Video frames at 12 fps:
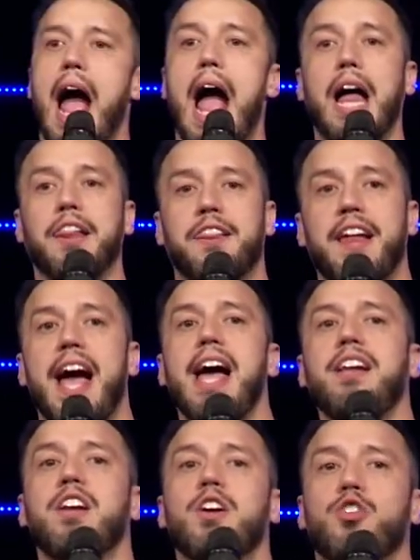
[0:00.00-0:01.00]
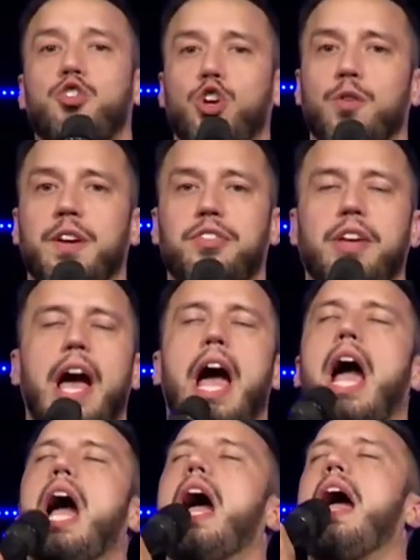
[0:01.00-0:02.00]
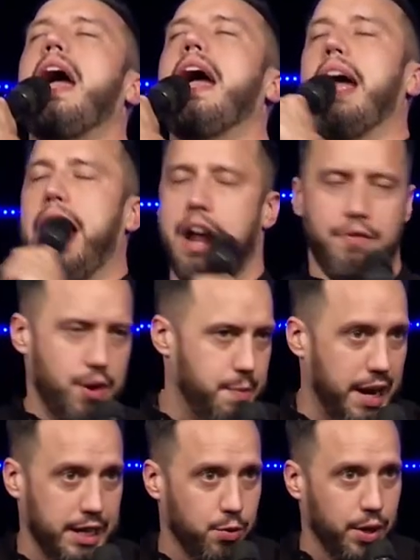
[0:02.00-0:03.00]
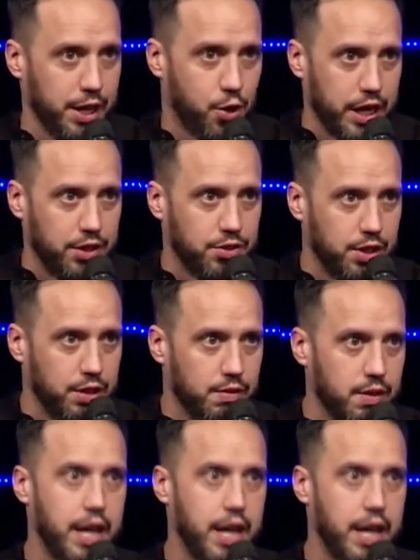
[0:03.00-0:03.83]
And that service, everybody went crazy.